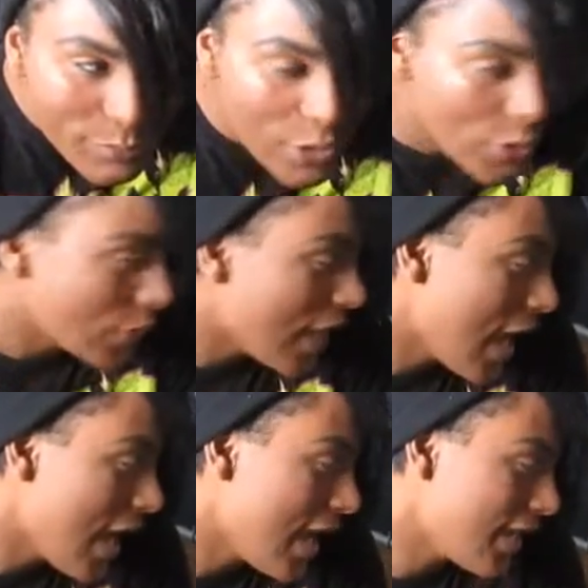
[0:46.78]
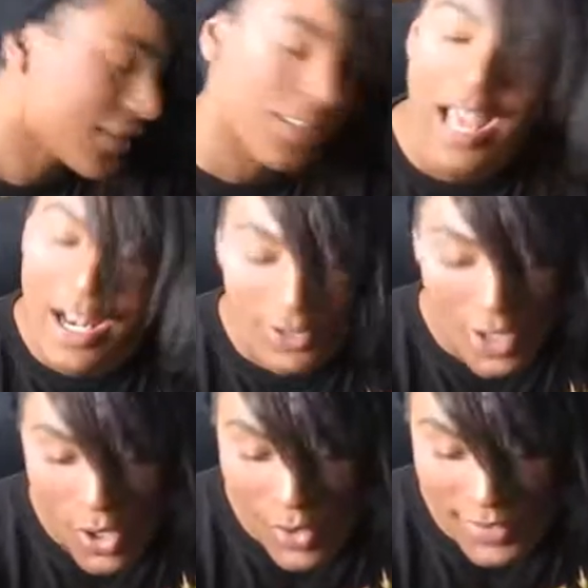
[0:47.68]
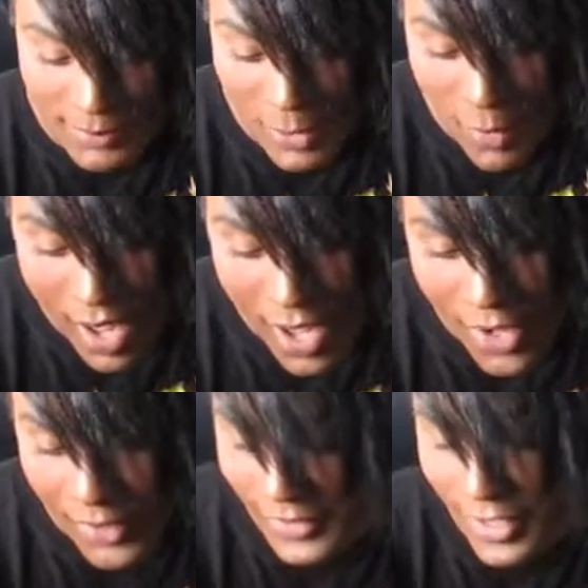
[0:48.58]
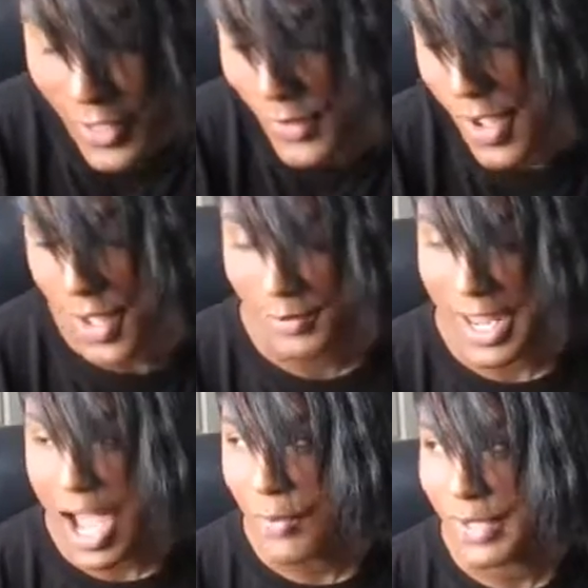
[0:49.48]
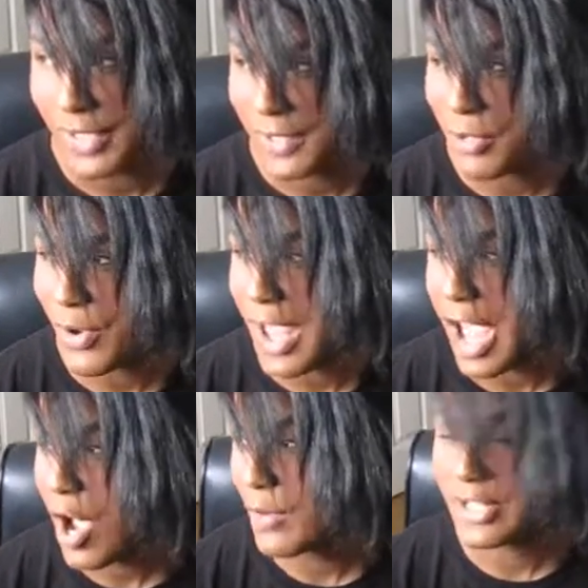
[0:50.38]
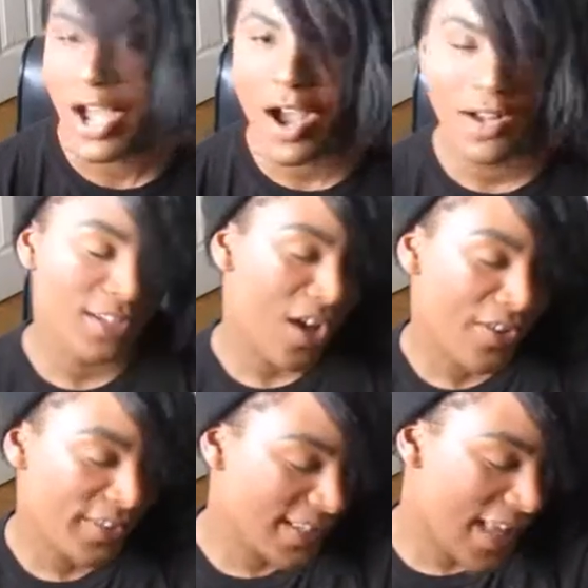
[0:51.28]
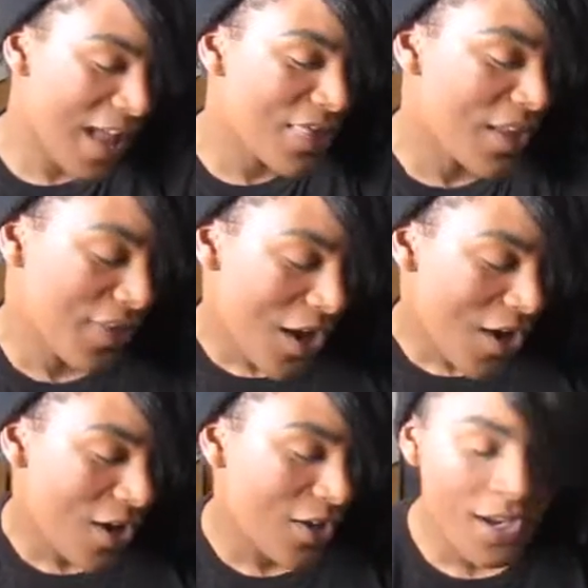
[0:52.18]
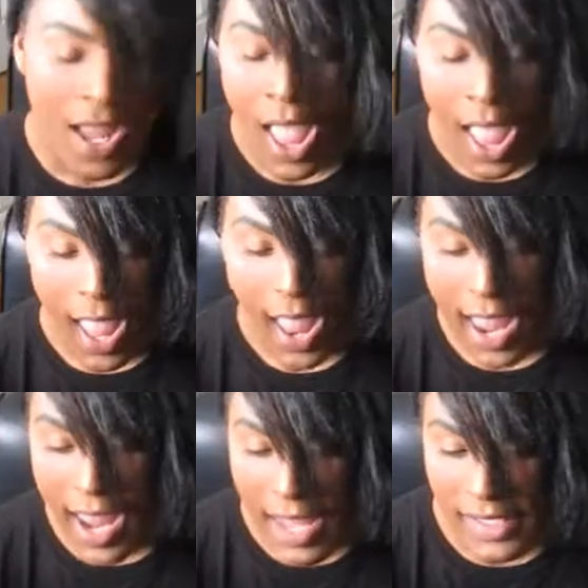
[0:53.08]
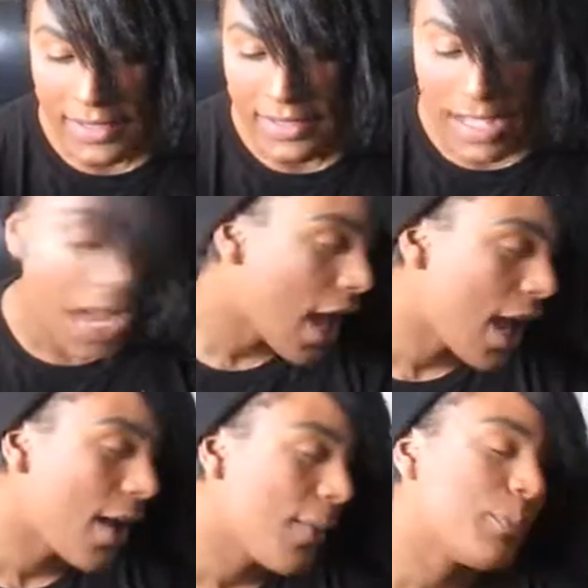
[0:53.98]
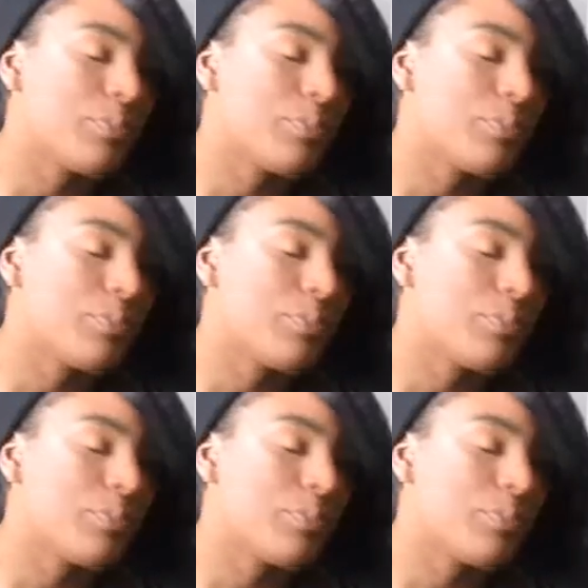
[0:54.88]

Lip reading: 2 days, girl, I don't know, it's been a while. So yeah, we ended up going out, we talked, all this, that, and the third. And so,